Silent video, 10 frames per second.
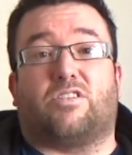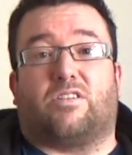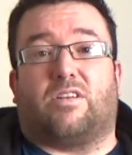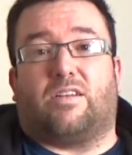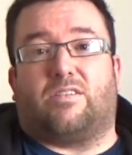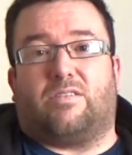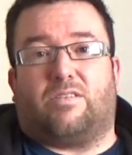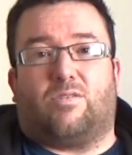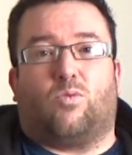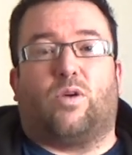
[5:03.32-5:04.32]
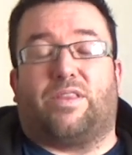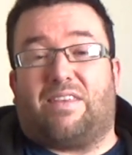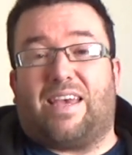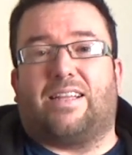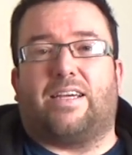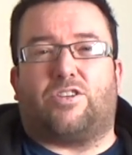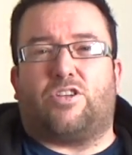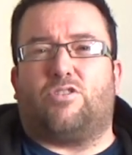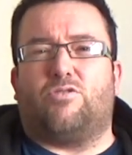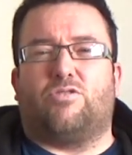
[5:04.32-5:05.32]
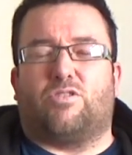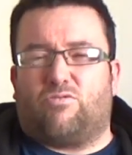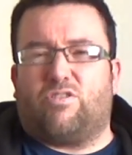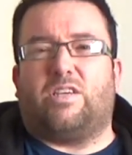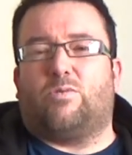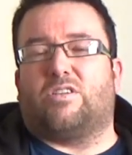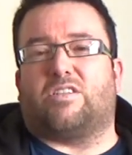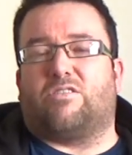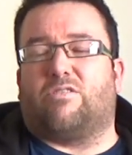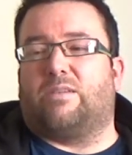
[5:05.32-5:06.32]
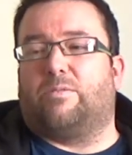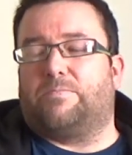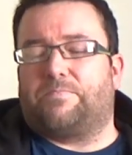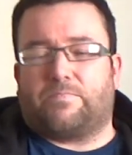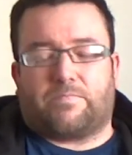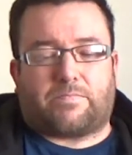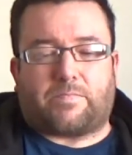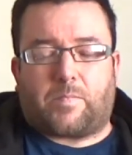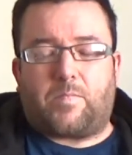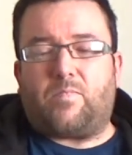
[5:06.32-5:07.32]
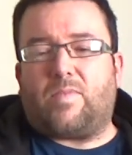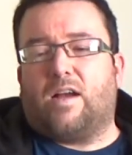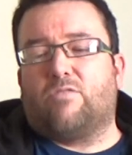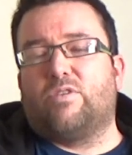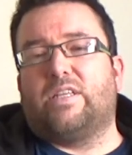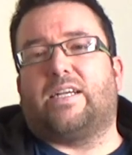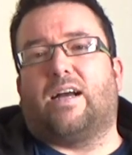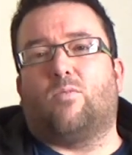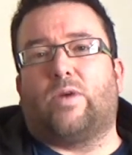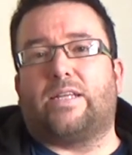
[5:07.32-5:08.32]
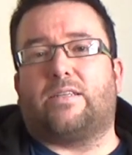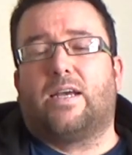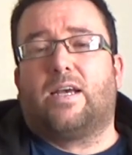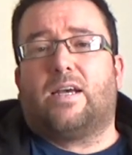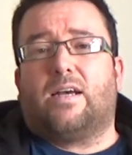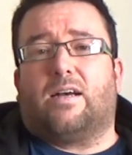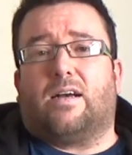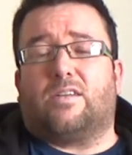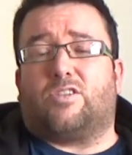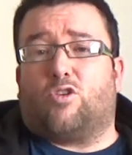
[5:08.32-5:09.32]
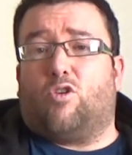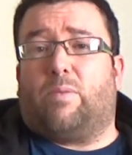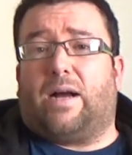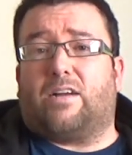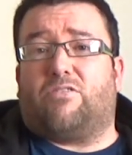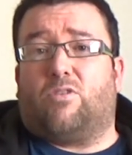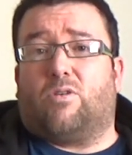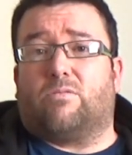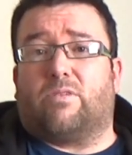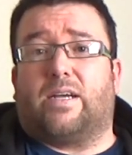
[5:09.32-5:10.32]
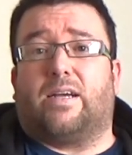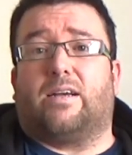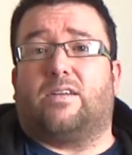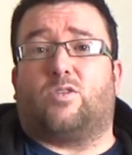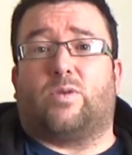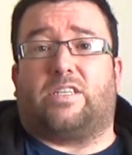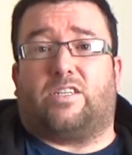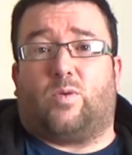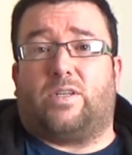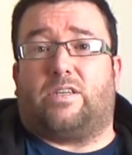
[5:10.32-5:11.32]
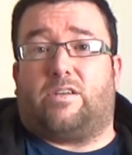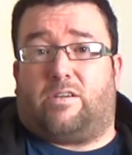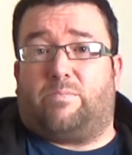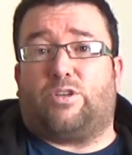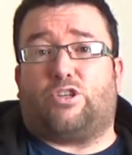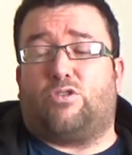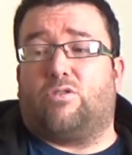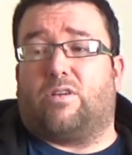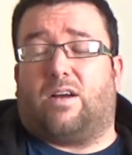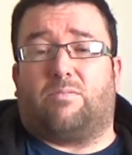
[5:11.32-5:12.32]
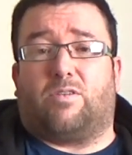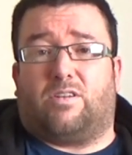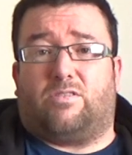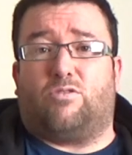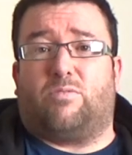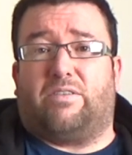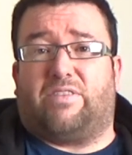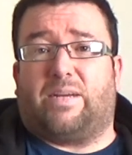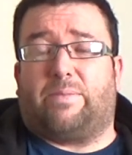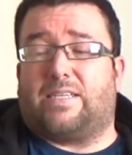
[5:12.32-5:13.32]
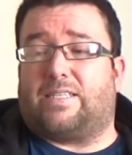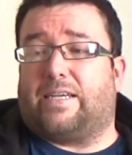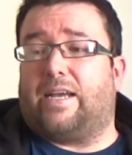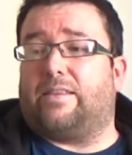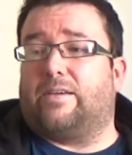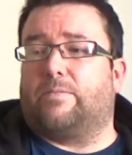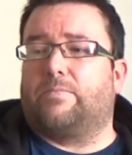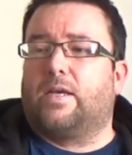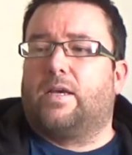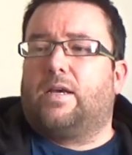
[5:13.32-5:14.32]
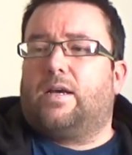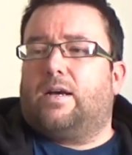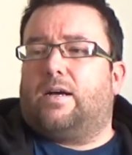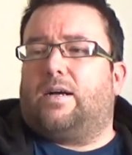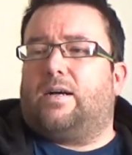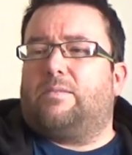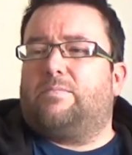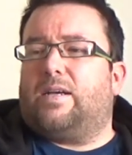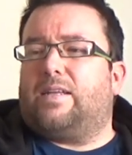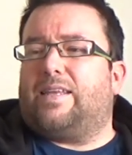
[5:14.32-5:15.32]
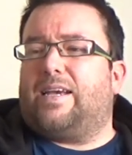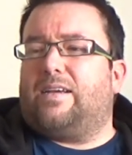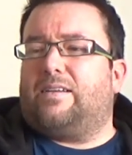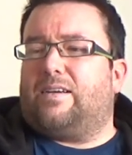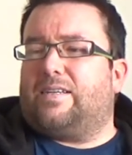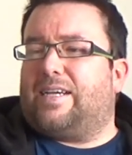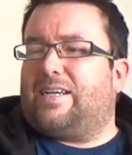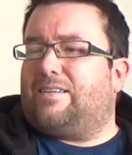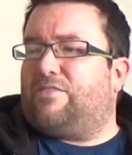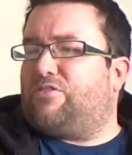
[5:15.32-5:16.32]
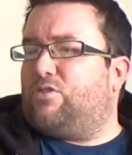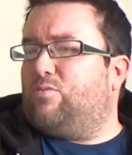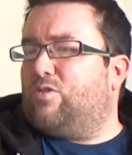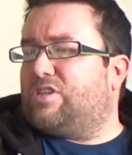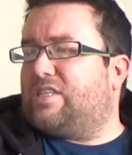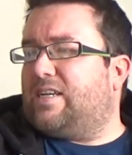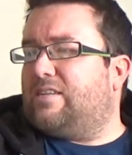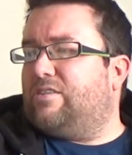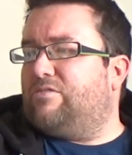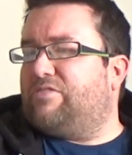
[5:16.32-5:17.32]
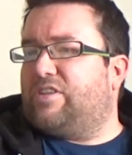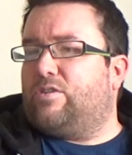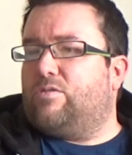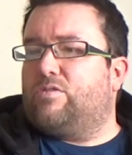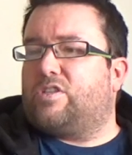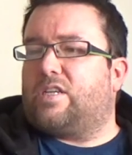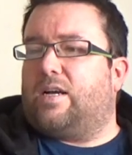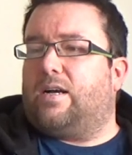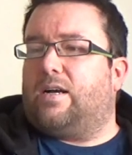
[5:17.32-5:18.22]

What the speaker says: and you know what they like to use. It really was incredible. I really can't wait to go back for 2020. You can be sure I'm going to do my very best to get there. And then again, a few more standout videos,